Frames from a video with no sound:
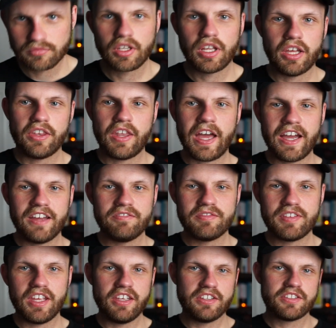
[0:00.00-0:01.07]
And that
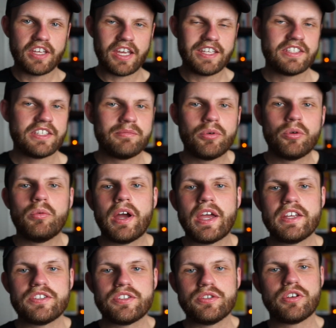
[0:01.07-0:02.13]
is a simple way
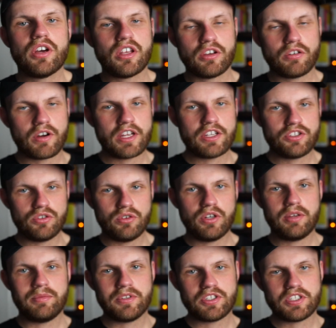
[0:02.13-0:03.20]
to color grade your
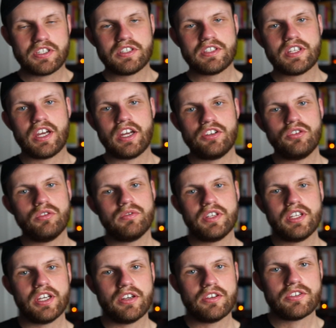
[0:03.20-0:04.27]
images and your
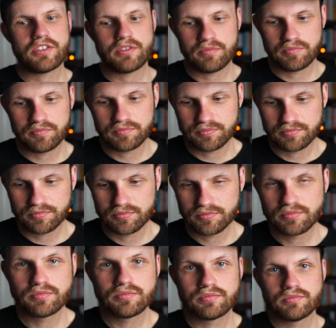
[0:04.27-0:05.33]
videos.
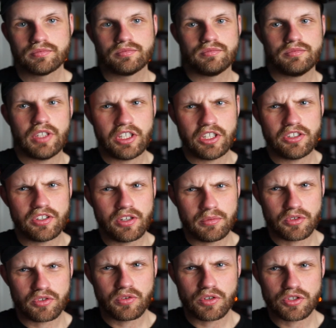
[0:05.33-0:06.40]
Thank you so
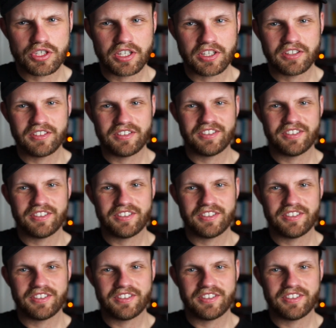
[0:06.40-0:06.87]
much for watching.